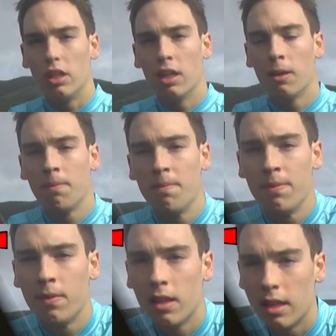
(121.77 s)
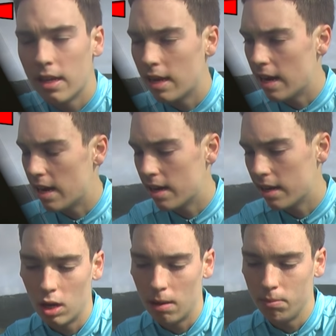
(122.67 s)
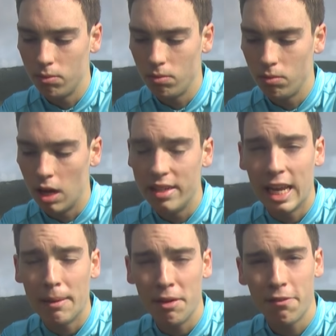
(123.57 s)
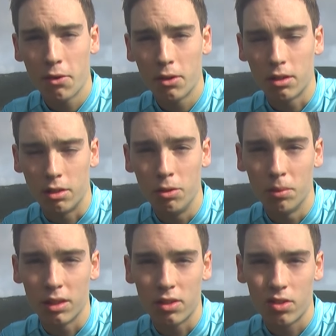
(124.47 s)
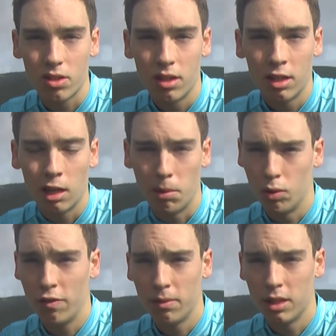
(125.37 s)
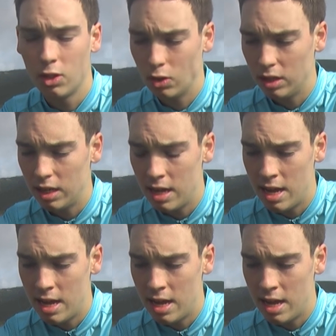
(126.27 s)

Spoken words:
here. And I'm a day before 2 months coming away from the injury,